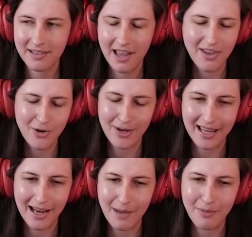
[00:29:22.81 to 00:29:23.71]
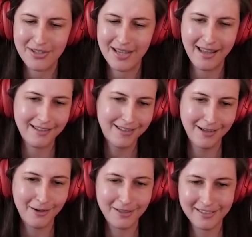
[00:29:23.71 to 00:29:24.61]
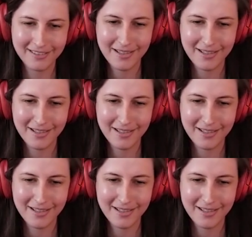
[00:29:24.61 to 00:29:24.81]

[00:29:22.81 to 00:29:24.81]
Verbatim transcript: And then you get eight percent. So I